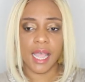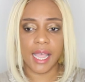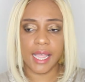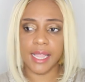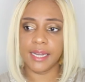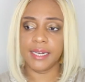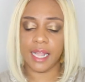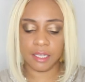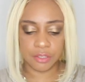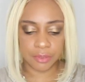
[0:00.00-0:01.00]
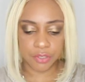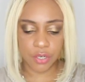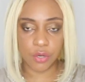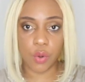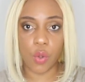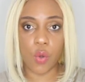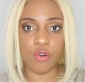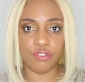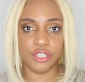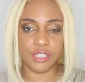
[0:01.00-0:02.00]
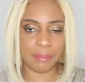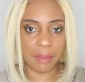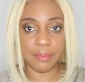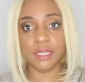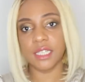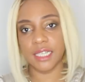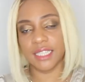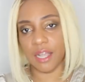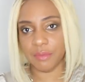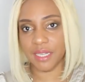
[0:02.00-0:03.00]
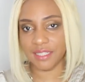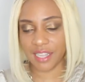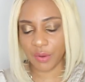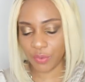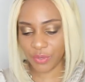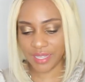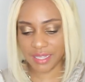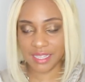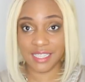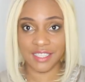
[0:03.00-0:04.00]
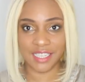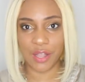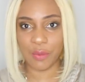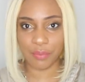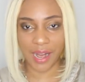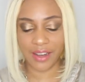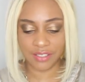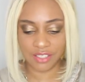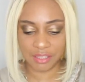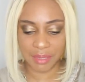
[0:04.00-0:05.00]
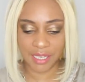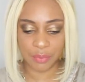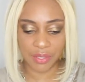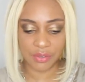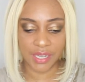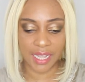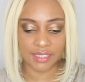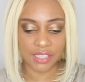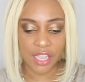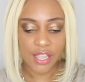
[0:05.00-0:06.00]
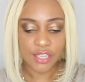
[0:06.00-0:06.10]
And I'm just going to go over some. I've been looking down because I wrote these down prior to speaking with you guys.